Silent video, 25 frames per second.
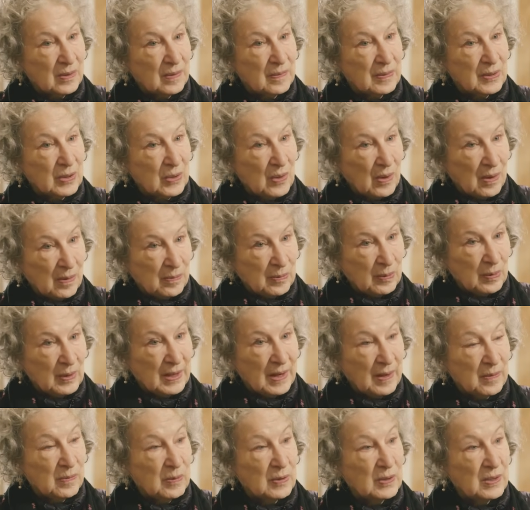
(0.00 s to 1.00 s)
a novel
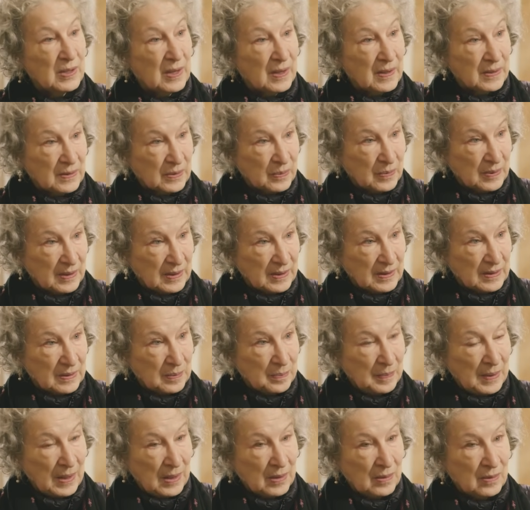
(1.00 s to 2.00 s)
ever does when it's a
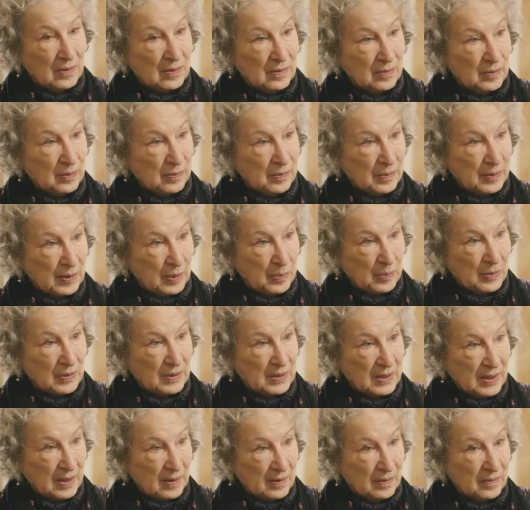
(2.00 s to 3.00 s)
matter of a film or
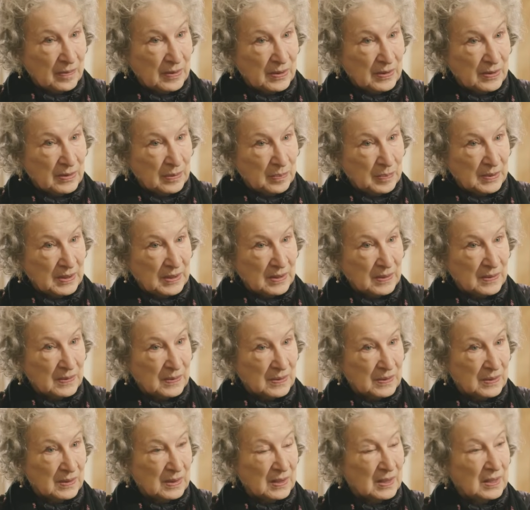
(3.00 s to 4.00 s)
television,
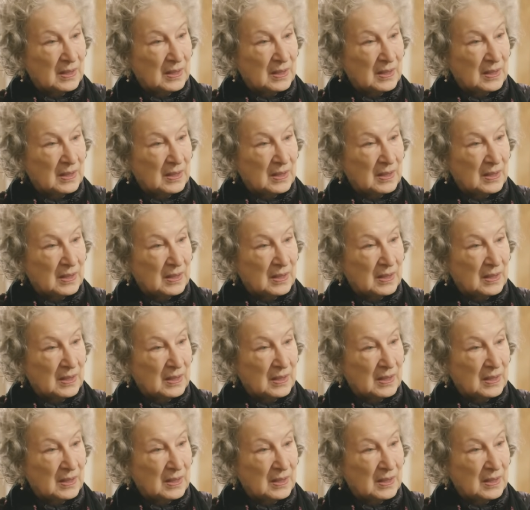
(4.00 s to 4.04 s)
because